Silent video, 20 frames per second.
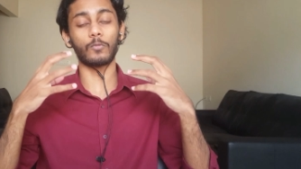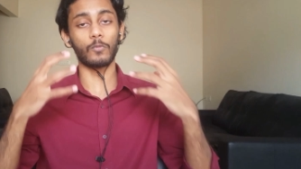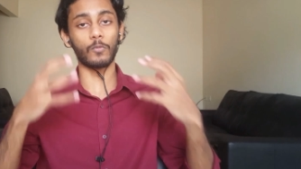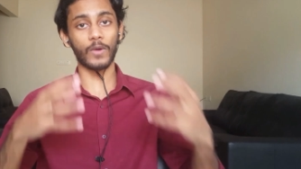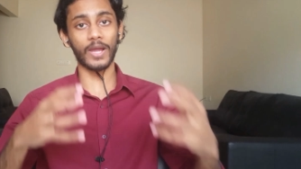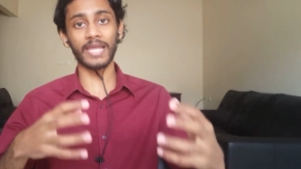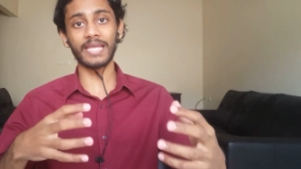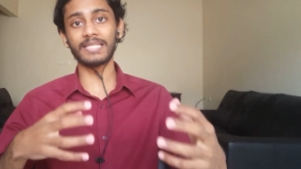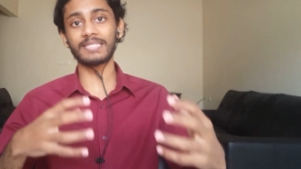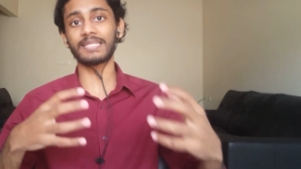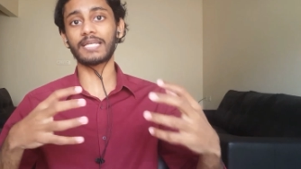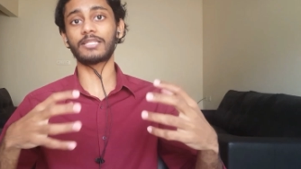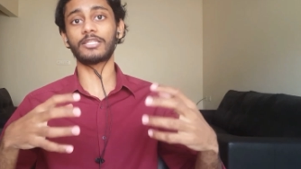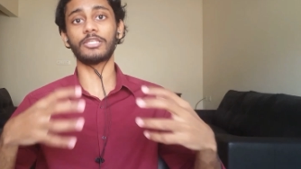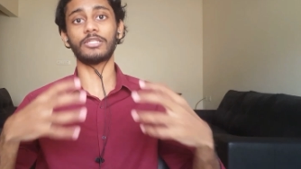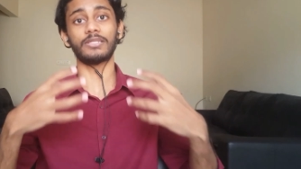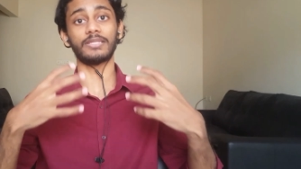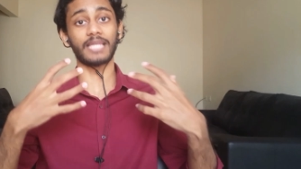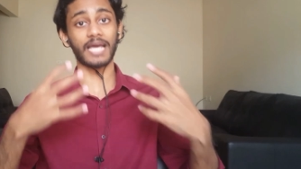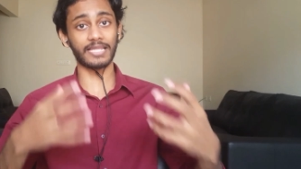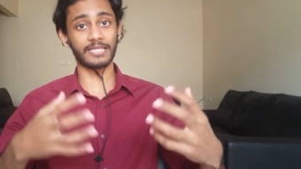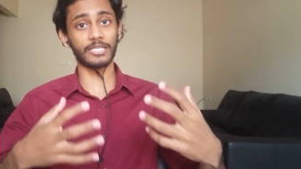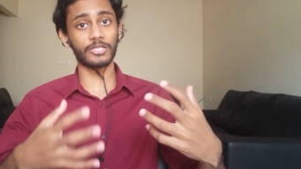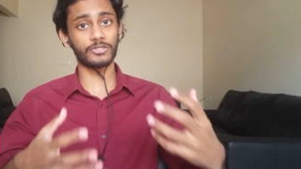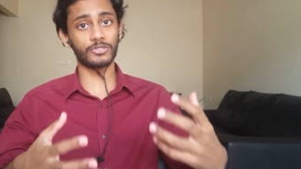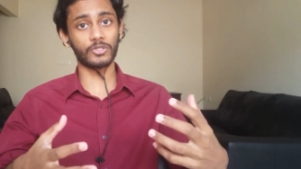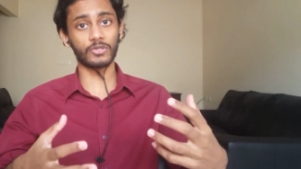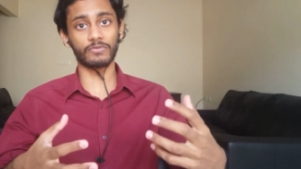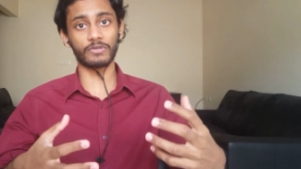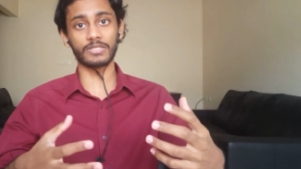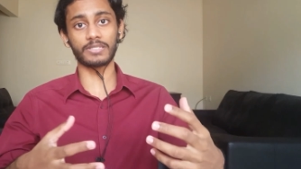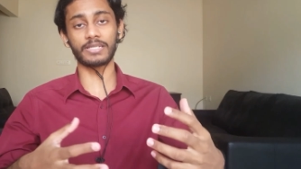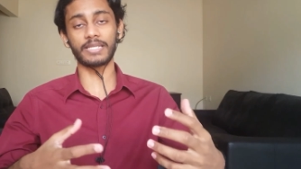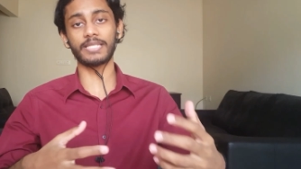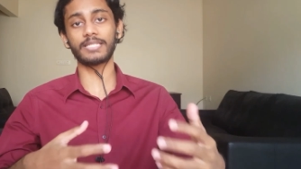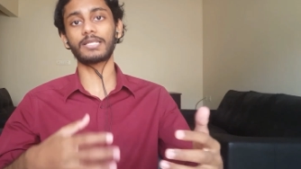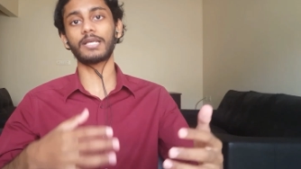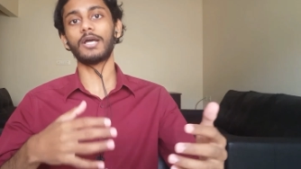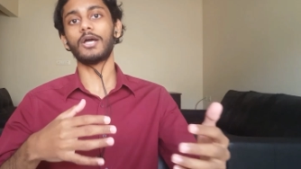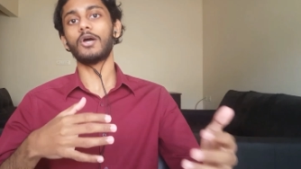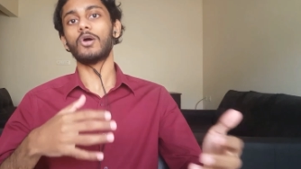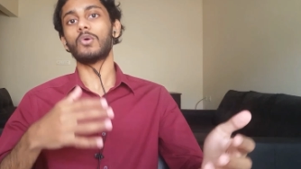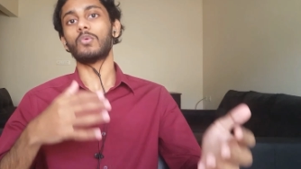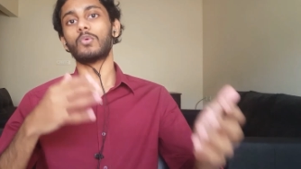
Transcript: ways that, the, that these universities